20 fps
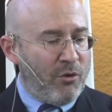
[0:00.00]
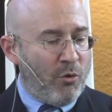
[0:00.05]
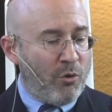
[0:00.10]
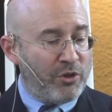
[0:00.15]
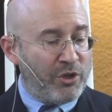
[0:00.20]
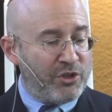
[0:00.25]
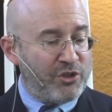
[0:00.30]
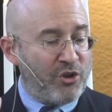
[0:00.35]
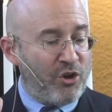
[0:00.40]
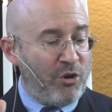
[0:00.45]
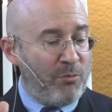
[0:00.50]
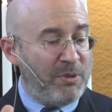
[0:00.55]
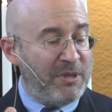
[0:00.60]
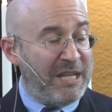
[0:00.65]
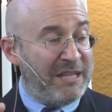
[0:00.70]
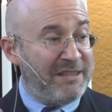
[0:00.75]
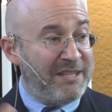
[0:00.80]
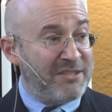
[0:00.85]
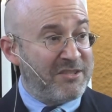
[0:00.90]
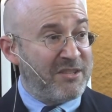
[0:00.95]
or
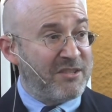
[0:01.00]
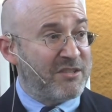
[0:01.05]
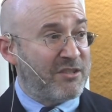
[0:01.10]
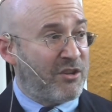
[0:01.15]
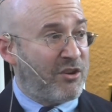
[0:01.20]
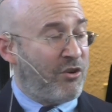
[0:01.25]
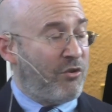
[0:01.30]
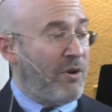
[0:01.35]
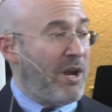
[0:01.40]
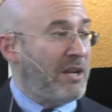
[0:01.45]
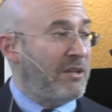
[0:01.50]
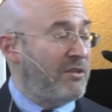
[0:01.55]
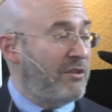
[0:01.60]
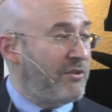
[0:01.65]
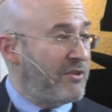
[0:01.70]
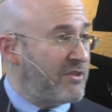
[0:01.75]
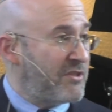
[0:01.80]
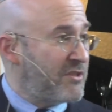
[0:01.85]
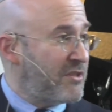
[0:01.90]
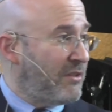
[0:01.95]
determined that this is the correct,
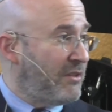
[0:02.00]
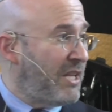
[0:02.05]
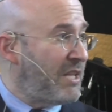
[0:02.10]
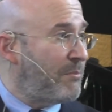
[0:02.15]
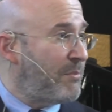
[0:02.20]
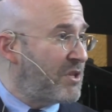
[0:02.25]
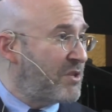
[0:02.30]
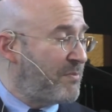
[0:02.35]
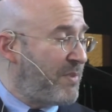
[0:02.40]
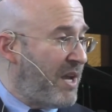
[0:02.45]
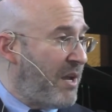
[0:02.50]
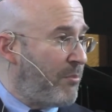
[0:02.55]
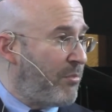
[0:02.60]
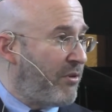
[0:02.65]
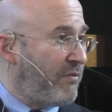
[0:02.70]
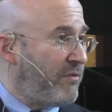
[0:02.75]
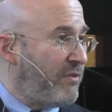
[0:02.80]
you know, this is the litmus paper.